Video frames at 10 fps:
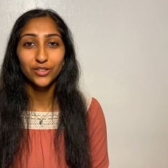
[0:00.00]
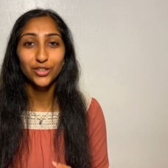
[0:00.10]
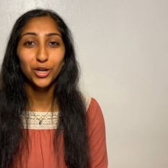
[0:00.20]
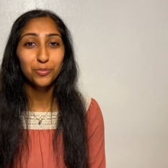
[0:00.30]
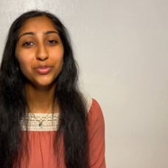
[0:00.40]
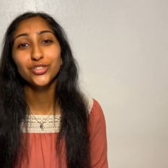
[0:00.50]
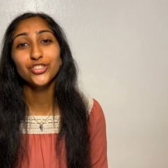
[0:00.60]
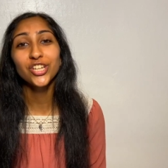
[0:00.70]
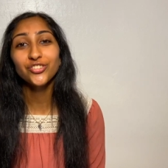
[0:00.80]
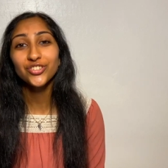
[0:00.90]
Nope,
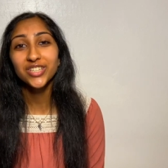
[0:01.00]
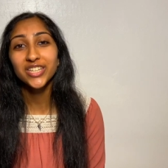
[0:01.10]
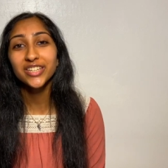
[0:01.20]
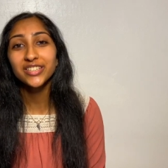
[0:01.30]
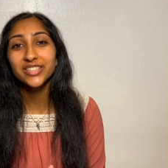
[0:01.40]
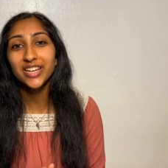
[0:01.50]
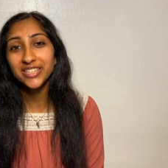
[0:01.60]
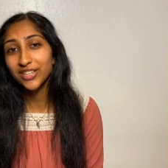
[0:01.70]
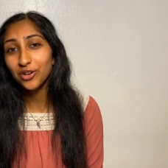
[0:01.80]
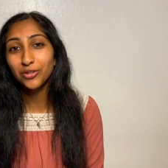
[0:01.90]
GHC
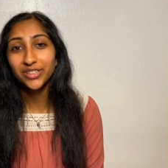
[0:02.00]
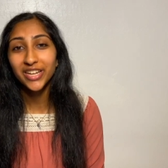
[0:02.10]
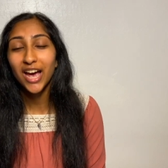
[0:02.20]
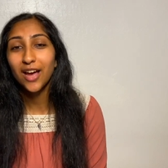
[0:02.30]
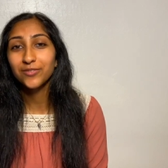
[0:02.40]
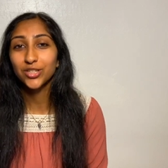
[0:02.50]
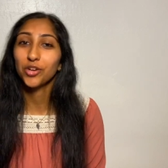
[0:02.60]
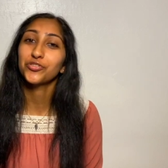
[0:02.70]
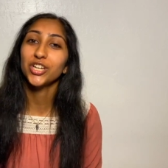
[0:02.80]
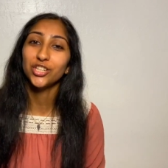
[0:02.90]
doesn't only have
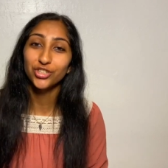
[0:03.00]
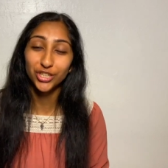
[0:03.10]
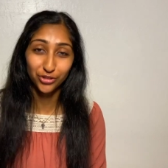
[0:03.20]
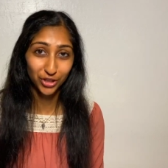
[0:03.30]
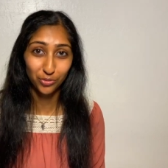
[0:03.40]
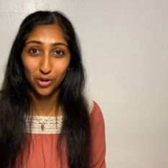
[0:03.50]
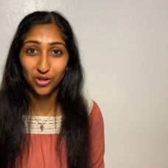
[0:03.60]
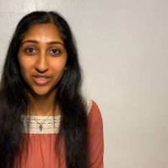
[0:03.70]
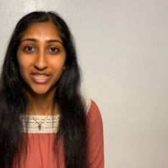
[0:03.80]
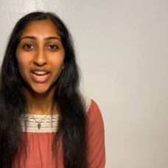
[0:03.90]
software engineering
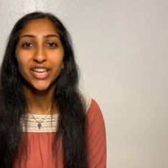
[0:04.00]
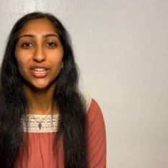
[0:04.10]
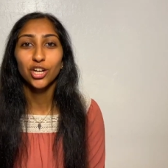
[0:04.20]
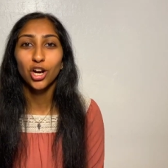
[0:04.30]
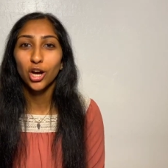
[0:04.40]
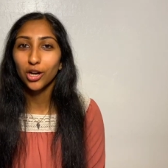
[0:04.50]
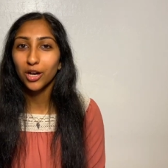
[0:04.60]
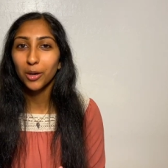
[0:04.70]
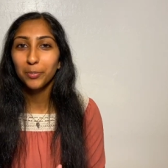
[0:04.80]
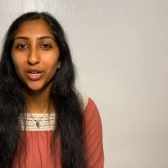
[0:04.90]
roles. There are
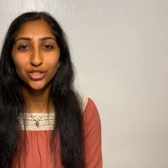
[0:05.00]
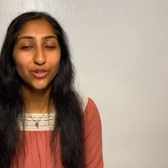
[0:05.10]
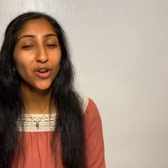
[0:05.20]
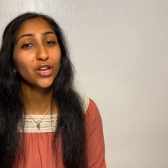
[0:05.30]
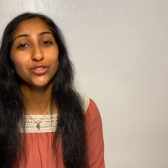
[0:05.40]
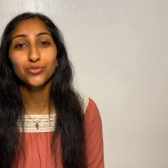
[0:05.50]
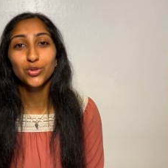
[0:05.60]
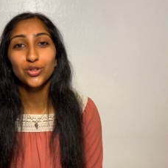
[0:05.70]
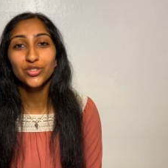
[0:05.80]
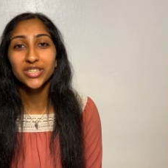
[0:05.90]
a bunch of other
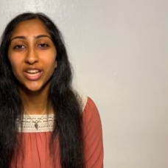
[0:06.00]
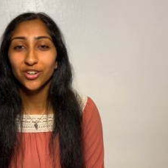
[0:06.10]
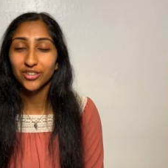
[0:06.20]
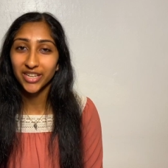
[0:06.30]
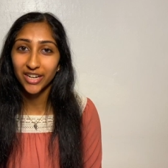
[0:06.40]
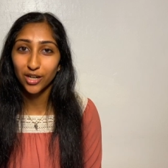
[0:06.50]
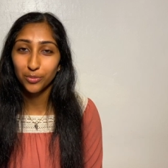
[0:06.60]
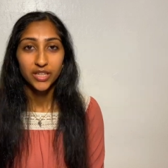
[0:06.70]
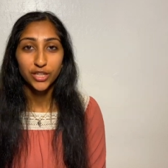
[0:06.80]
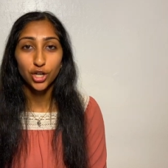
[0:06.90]
roles that are
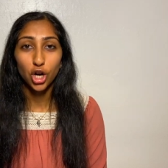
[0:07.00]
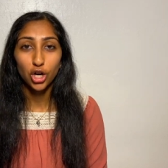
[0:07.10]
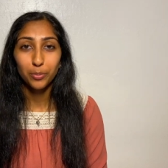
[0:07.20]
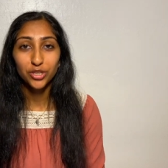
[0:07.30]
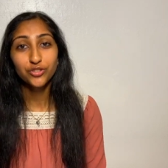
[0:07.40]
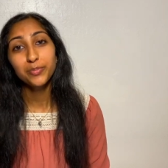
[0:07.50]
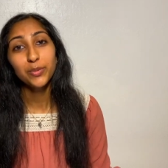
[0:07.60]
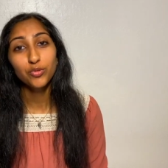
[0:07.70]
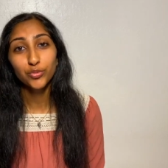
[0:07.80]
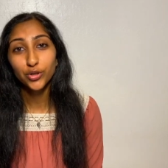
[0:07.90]
there. There are a bunch of
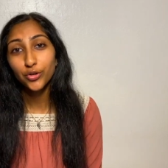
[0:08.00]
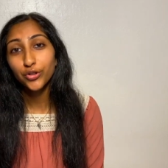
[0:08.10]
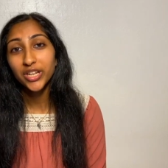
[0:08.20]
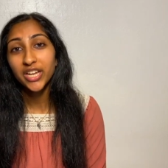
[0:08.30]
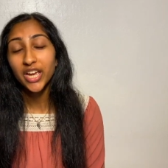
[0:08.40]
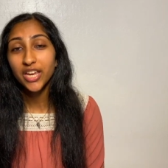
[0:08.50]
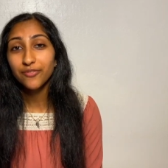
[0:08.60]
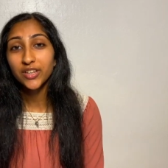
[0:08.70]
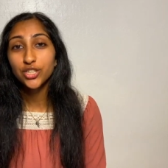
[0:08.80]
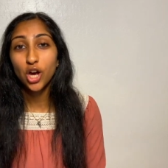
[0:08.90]
people recruiting and
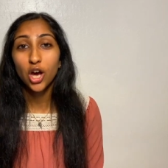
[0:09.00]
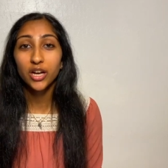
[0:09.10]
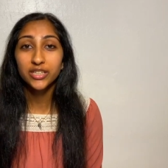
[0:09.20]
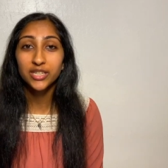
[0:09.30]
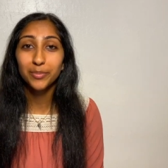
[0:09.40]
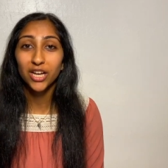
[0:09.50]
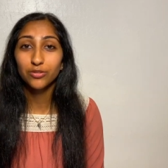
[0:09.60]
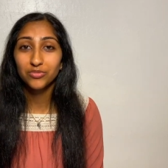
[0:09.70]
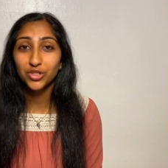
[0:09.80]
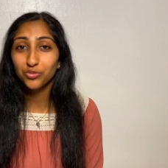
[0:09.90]
giving talks
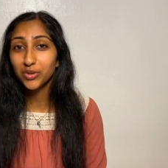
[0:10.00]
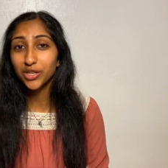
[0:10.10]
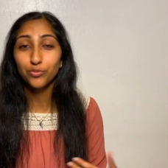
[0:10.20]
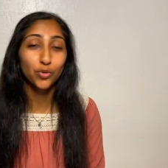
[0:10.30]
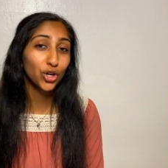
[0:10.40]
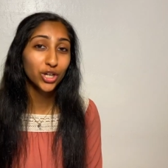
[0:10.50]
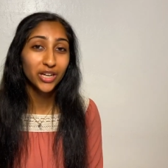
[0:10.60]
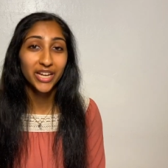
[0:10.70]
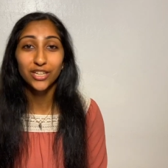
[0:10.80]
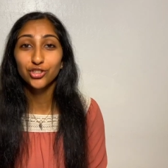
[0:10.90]
about SWE
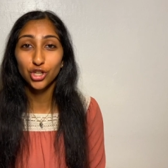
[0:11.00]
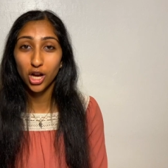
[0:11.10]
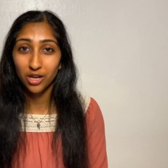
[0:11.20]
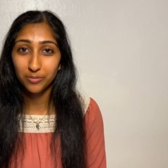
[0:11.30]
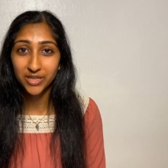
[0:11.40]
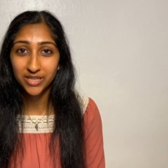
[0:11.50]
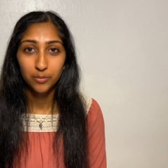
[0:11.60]
work and jobs.